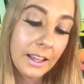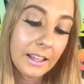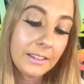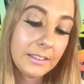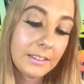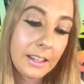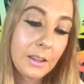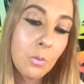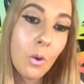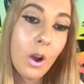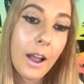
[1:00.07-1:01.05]
and see
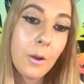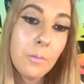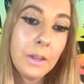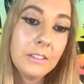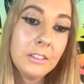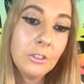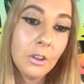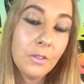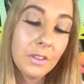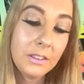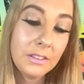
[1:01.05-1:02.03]
what our message
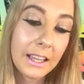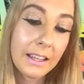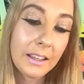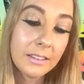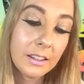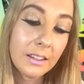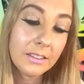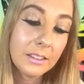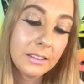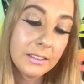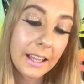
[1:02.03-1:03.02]
of the day is
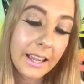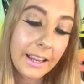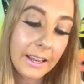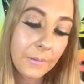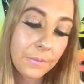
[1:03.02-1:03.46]
today.